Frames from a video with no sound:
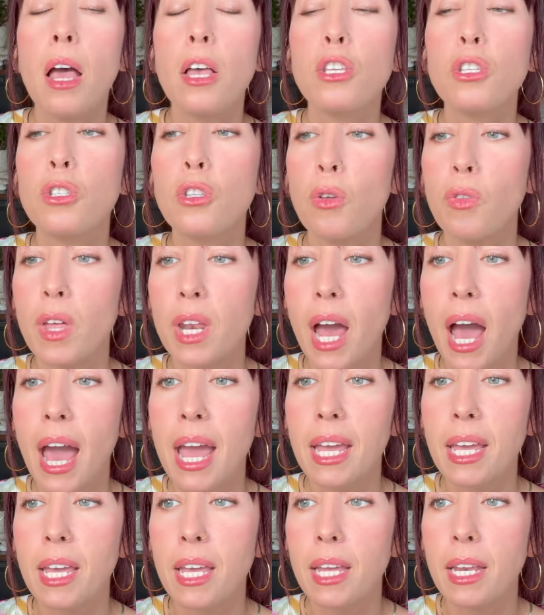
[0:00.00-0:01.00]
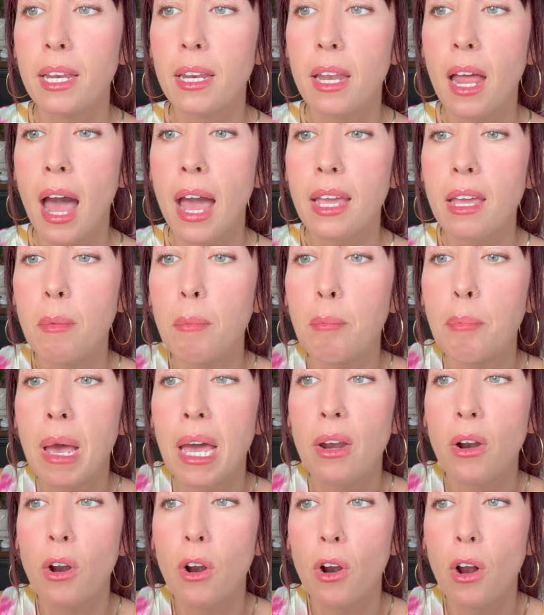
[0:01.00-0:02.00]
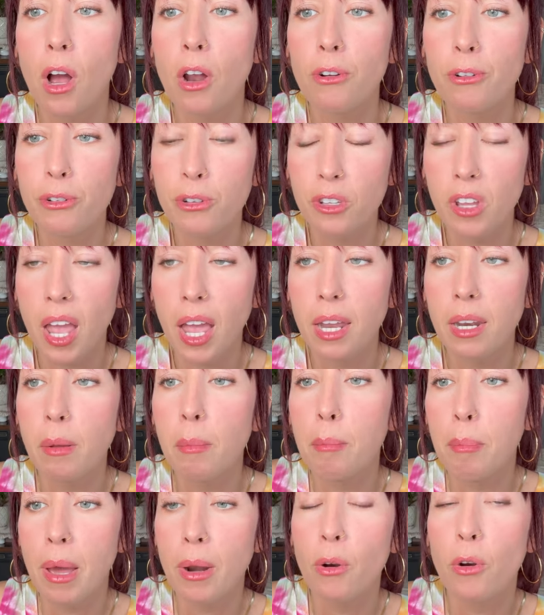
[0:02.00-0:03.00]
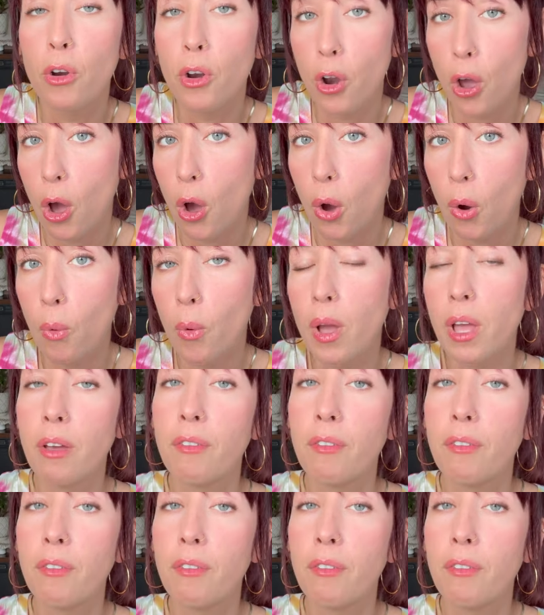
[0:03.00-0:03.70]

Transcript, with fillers: so that I can, I can better understand and better know